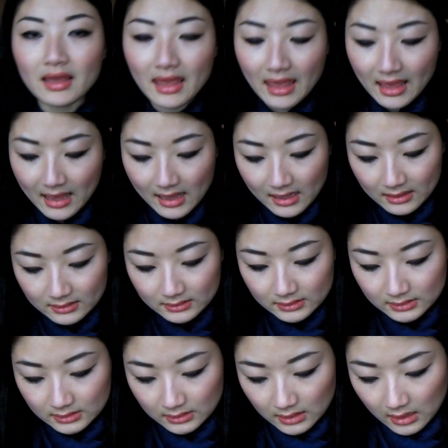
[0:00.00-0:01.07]

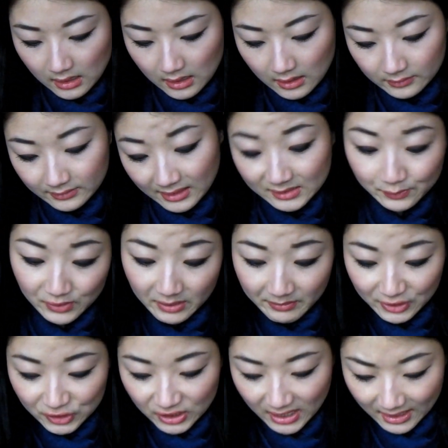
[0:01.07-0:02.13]
and that's pretty
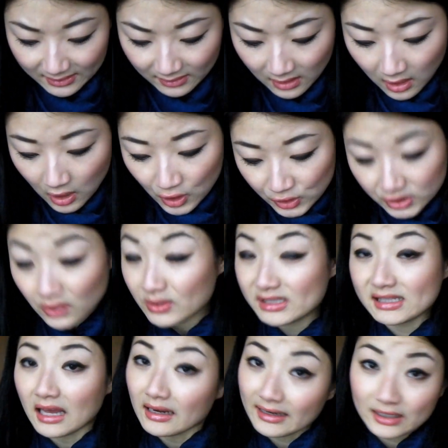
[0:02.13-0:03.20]
much it. So
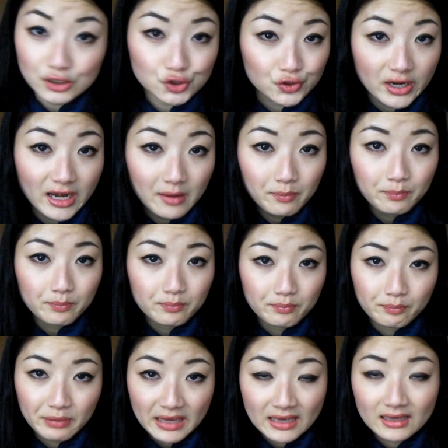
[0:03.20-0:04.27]
it's not like a straight up
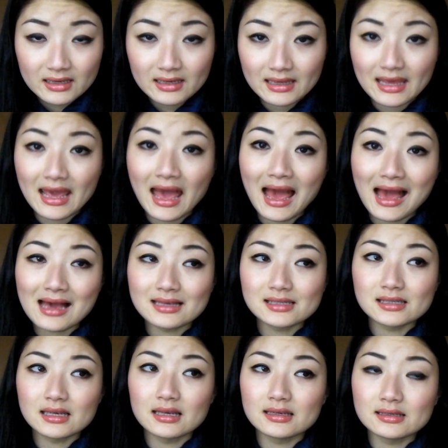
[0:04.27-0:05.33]
pink, it
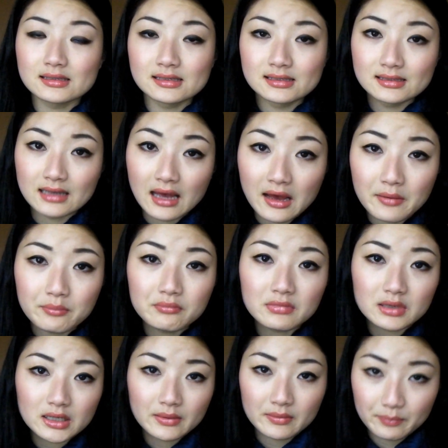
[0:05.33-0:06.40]
has some
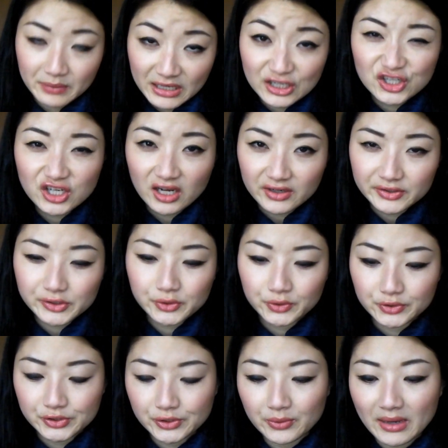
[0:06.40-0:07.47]
peachy
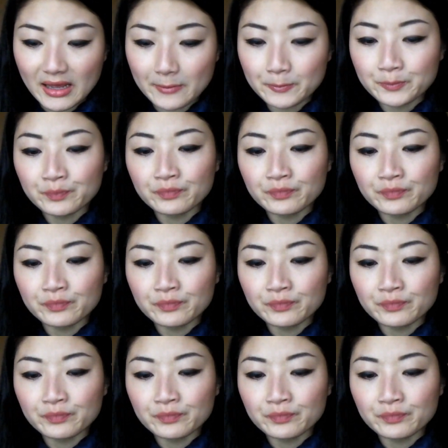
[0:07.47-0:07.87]
undertone to it,